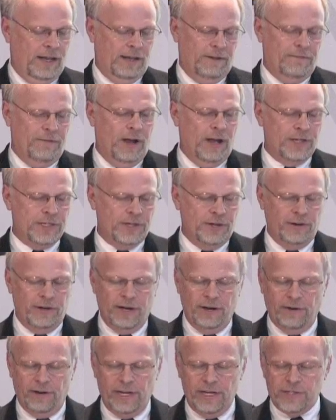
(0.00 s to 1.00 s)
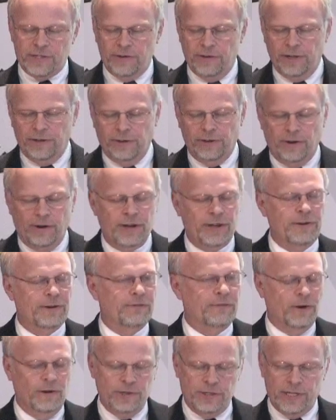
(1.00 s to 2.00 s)
foster here at Eastern Illinois
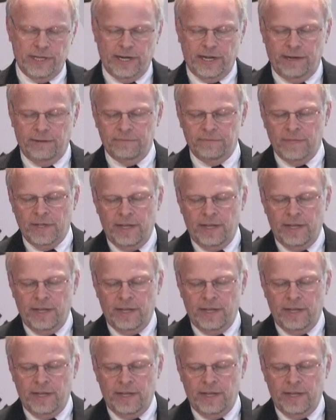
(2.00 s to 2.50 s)
University.